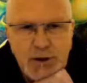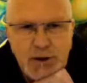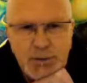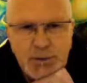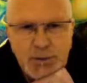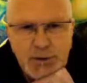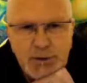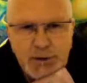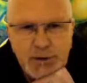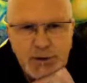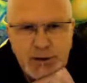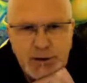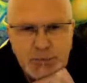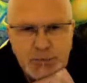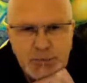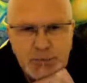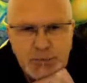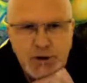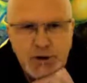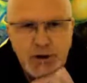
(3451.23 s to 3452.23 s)
But
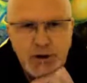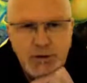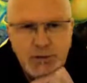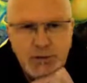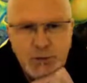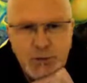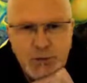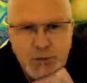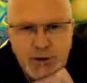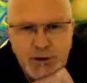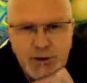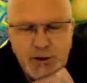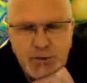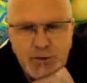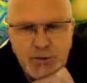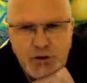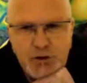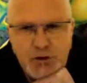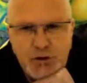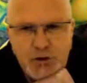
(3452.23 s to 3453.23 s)
if there was any
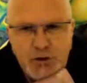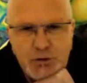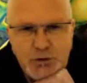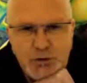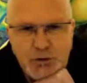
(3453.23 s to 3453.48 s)
message,